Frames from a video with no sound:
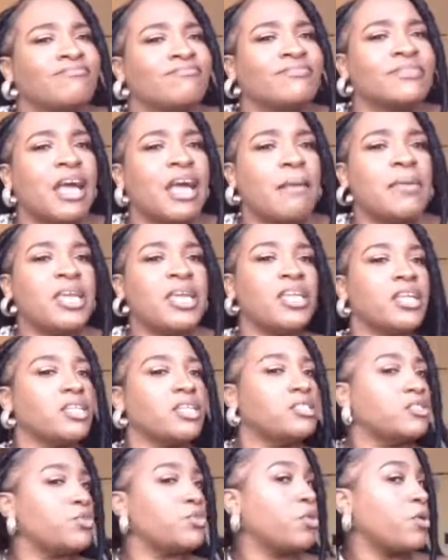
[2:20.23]
I mean,
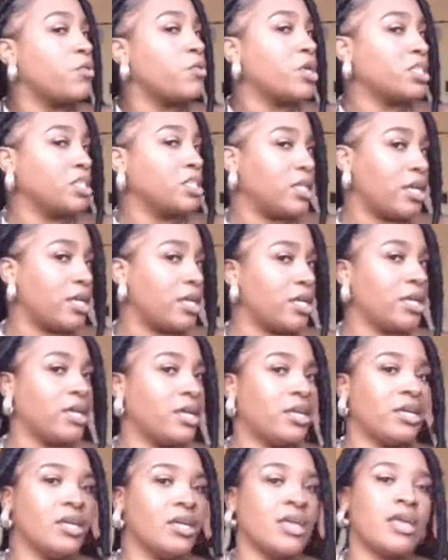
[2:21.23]
it's 3 weeks later
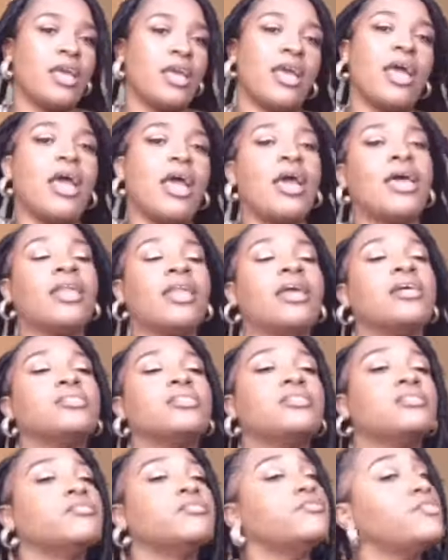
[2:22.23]
and I
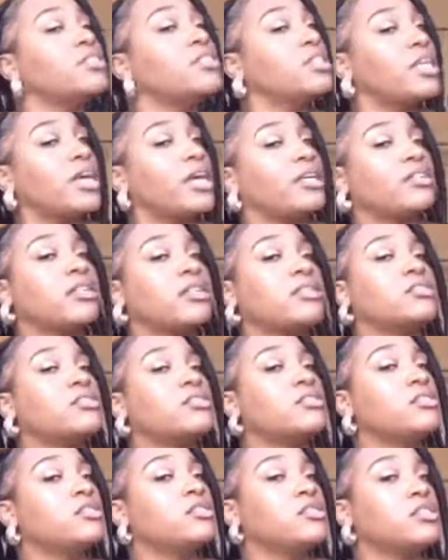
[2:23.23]
still feel like they
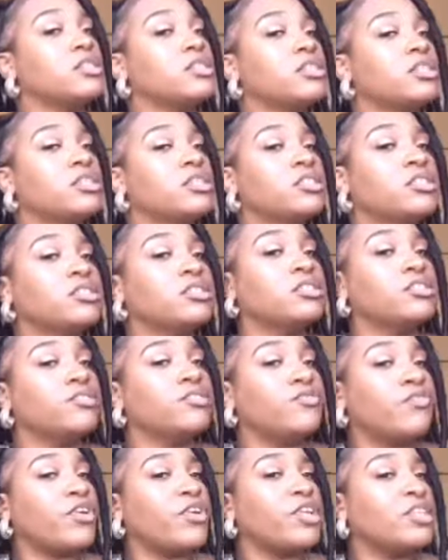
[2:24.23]
still look
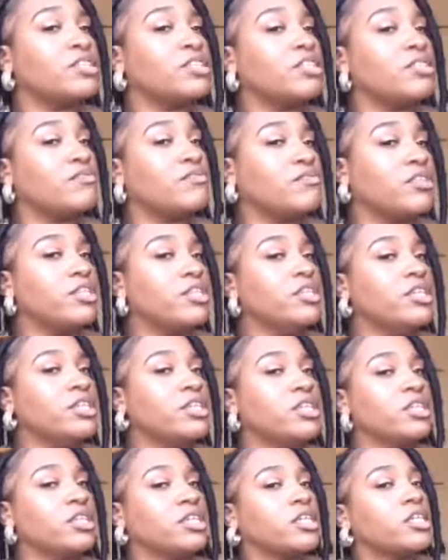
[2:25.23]
relatively
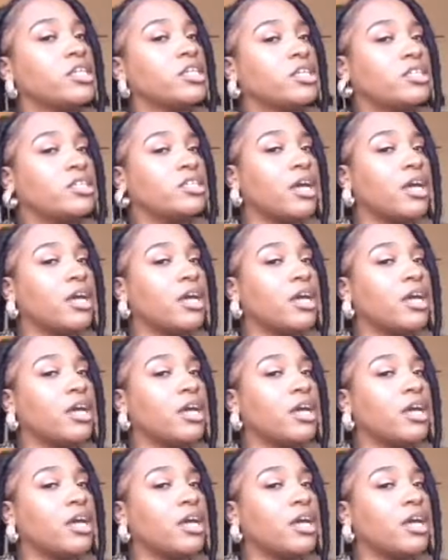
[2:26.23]
good.